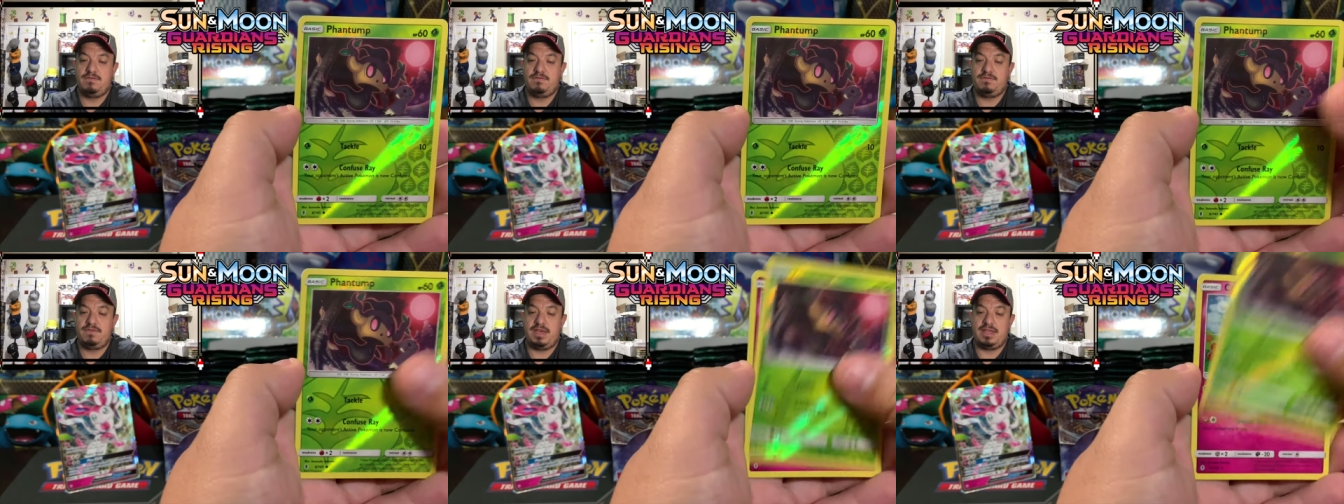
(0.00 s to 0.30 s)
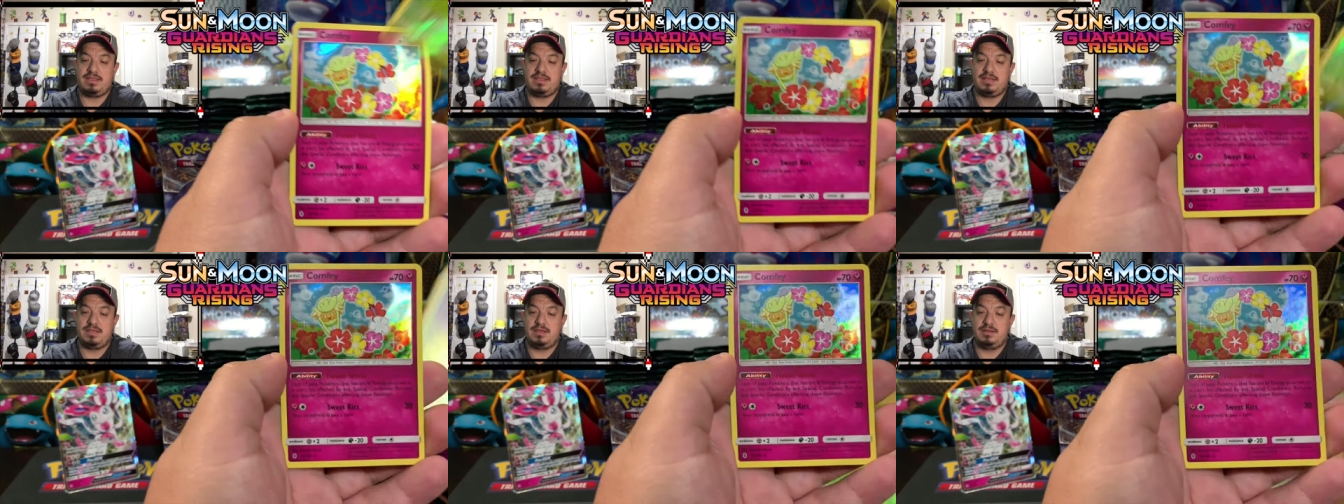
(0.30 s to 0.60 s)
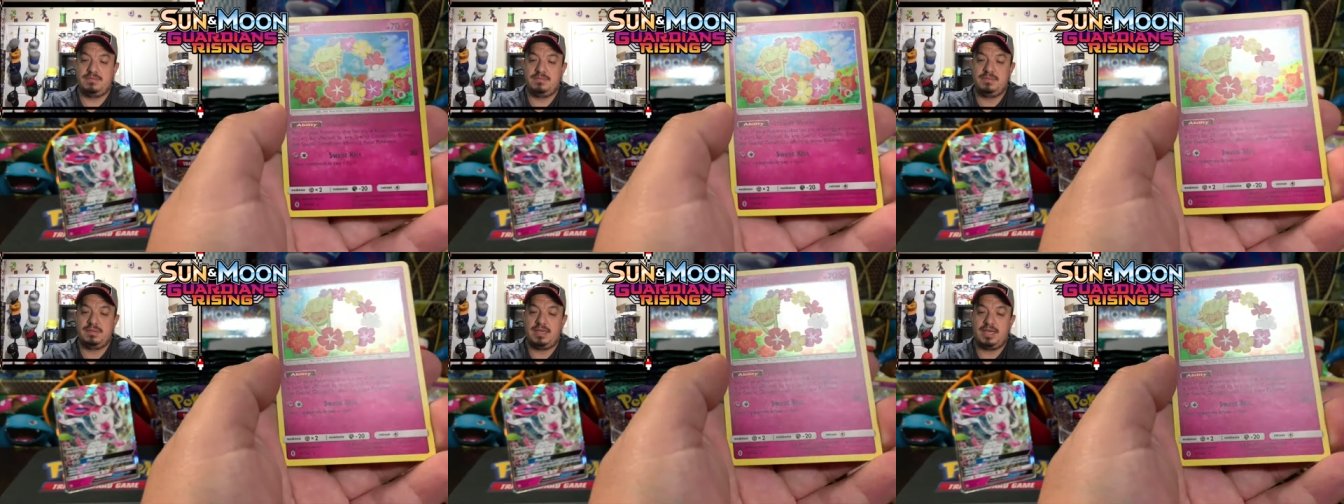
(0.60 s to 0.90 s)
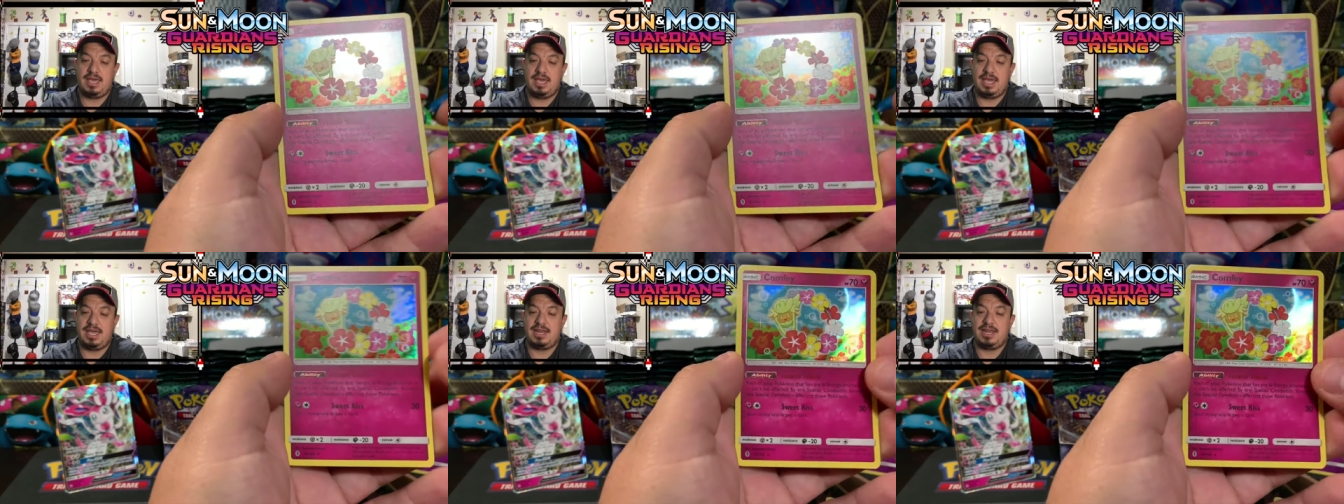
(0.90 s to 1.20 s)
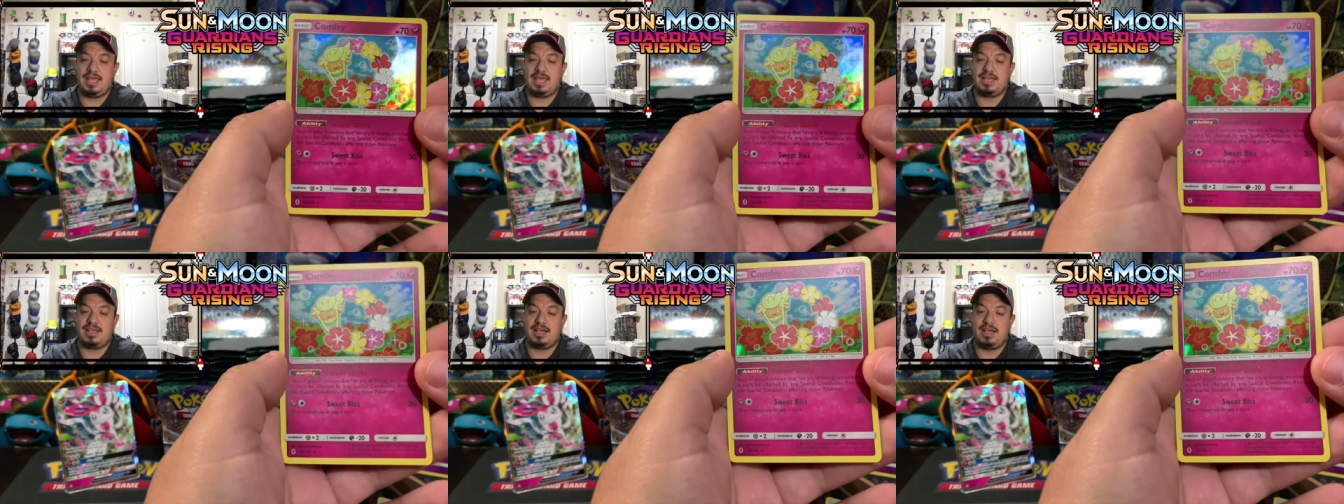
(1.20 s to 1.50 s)
Phantump,
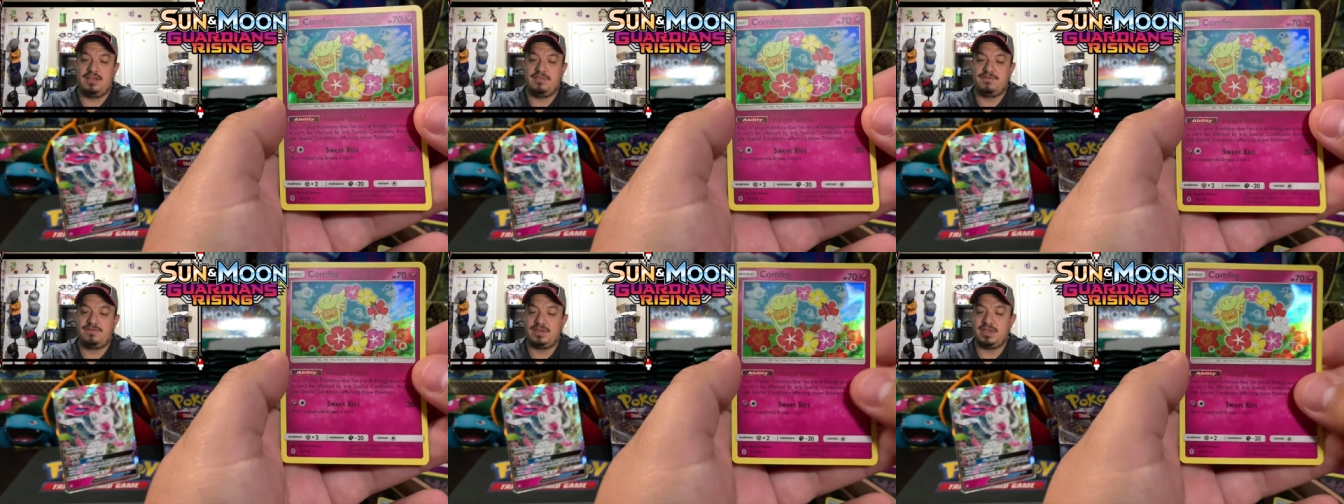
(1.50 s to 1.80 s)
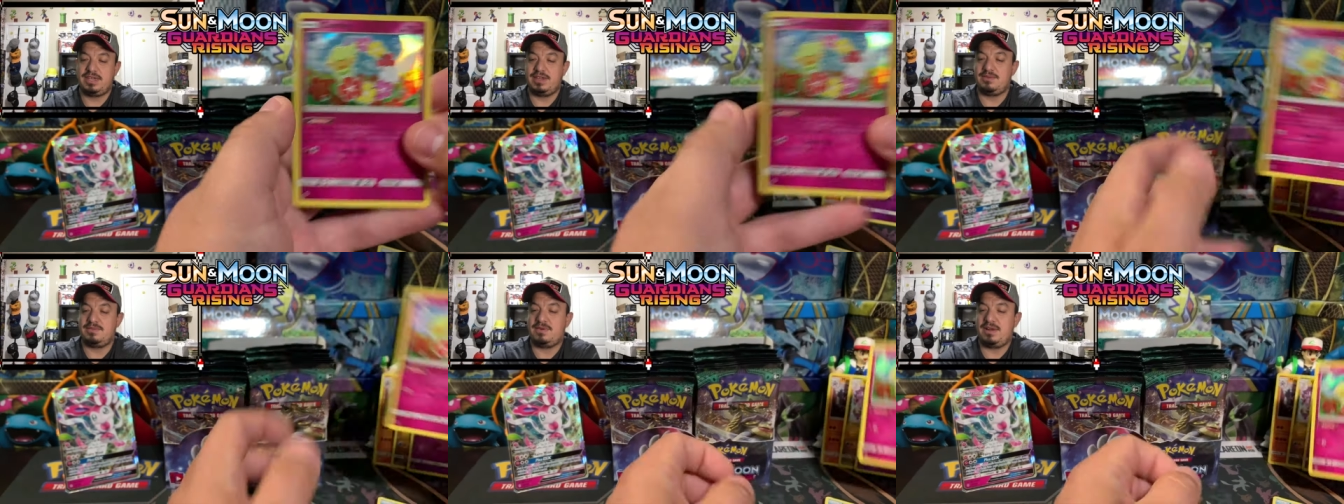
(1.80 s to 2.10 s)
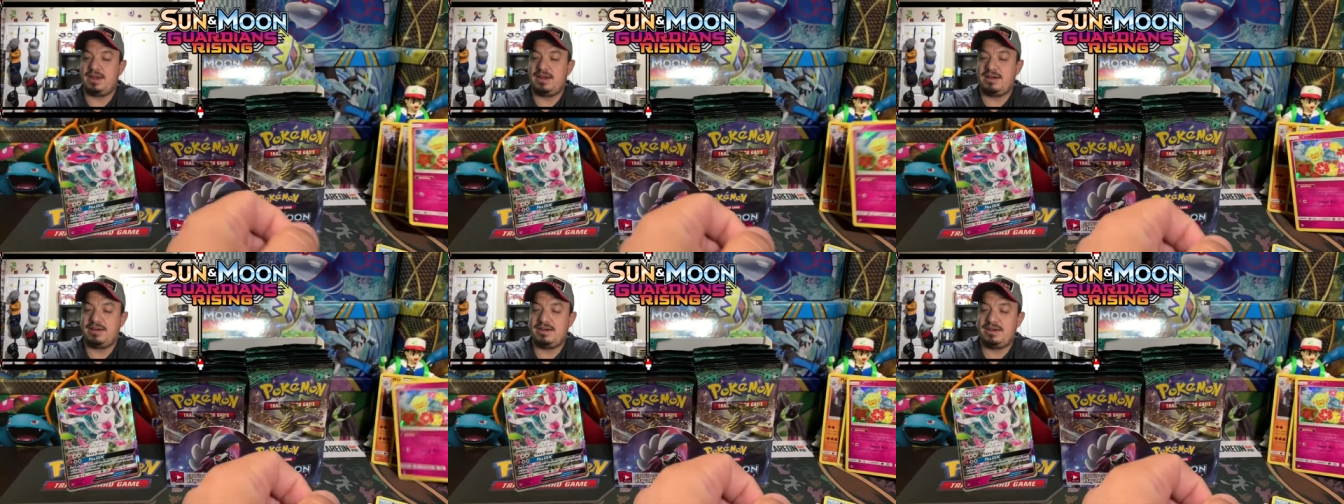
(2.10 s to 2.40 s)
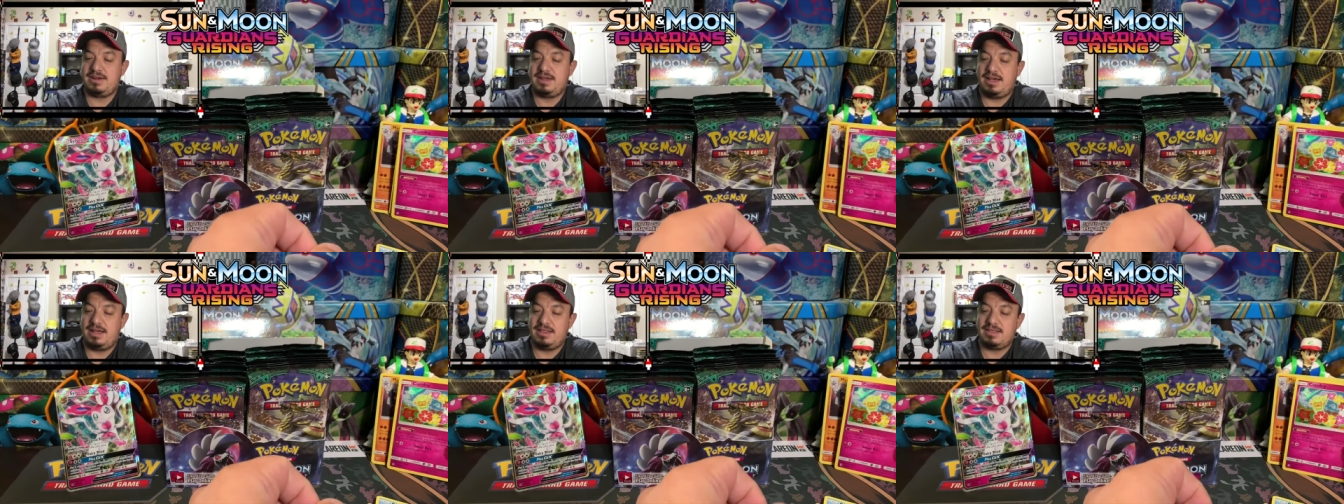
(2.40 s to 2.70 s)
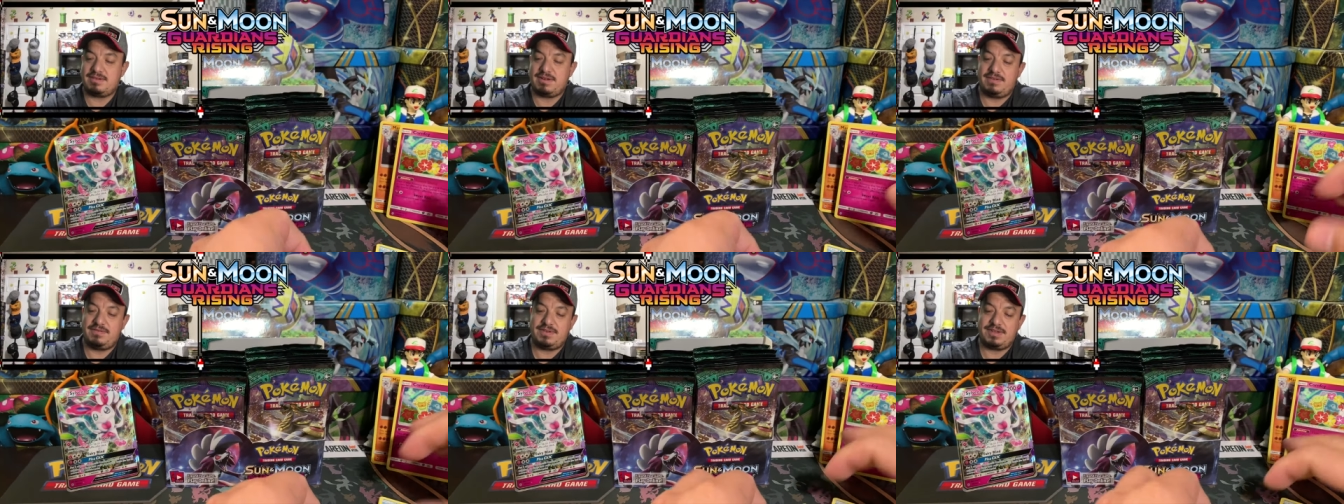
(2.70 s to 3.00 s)
and a Comfey rare
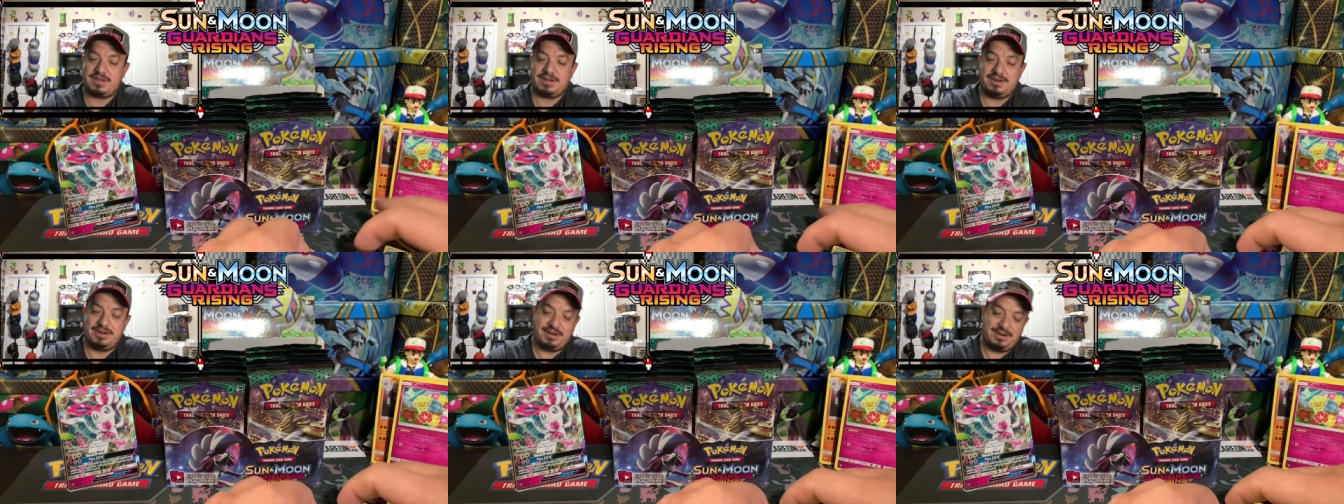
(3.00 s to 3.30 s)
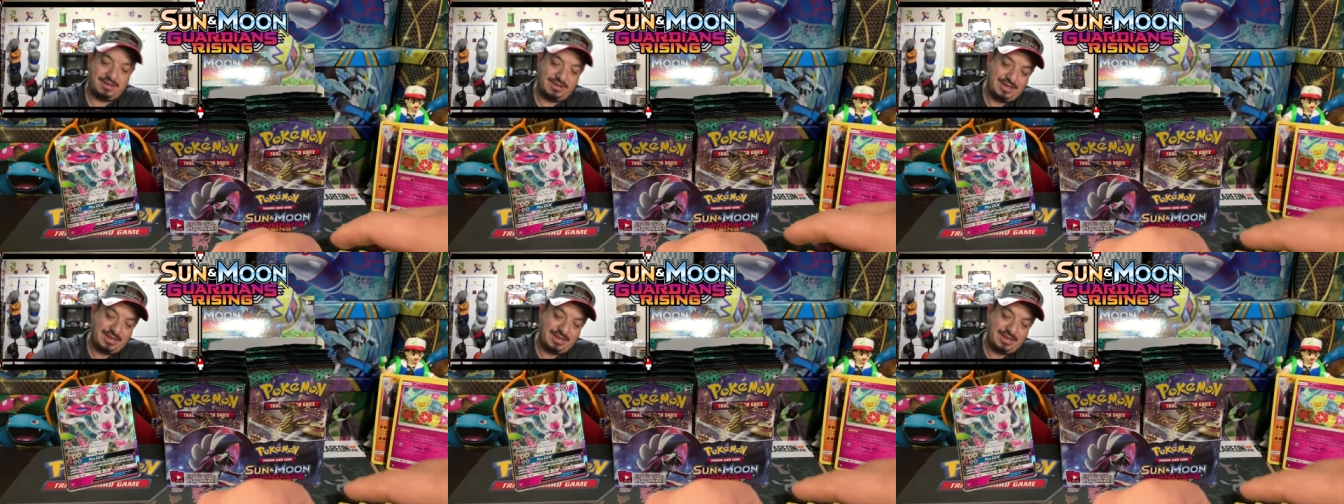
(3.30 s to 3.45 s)
holographic card.